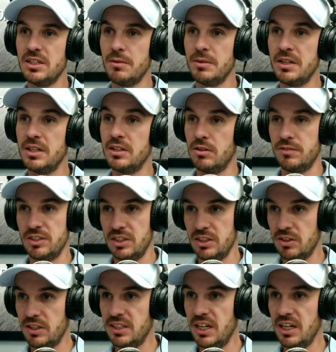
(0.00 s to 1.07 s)
I mean, obviously
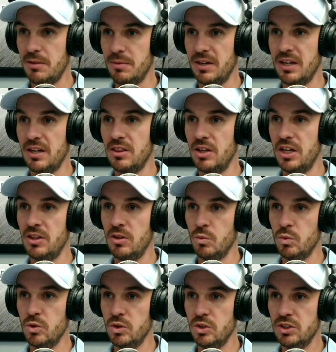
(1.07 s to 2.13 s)
titanium again in the
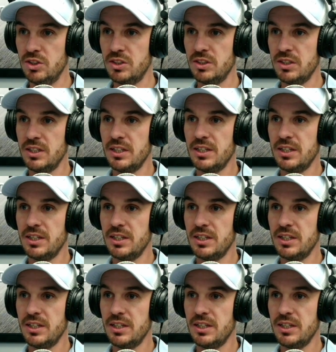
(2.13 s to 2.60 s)
woods.